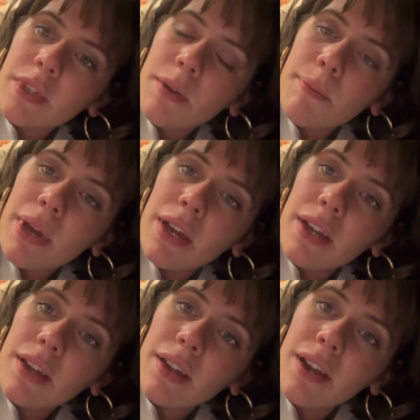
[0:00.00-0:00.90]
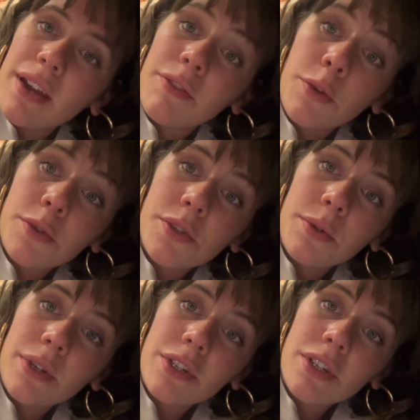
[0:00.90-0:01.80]
My iPhone
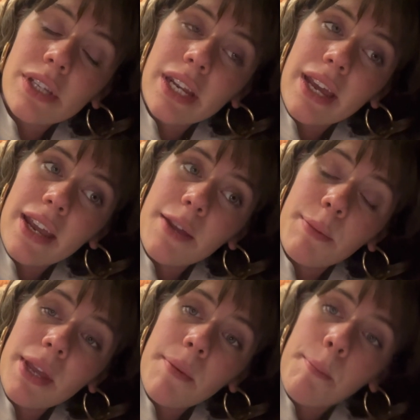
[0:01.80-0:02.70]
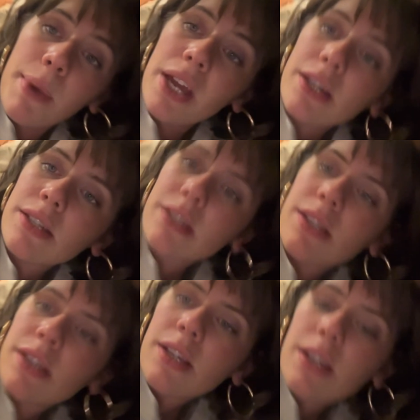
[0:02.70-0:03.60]
storage is gonna hate me, but
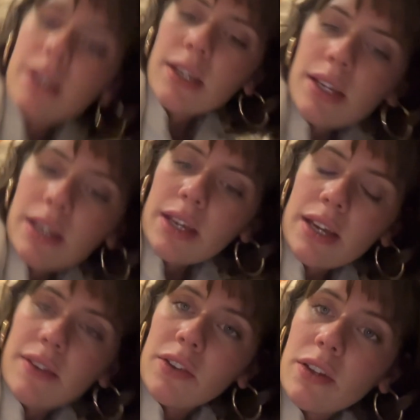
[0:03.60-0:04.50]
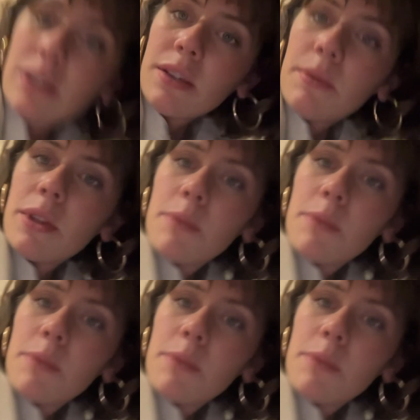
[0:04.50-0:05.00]
I've gotten done with the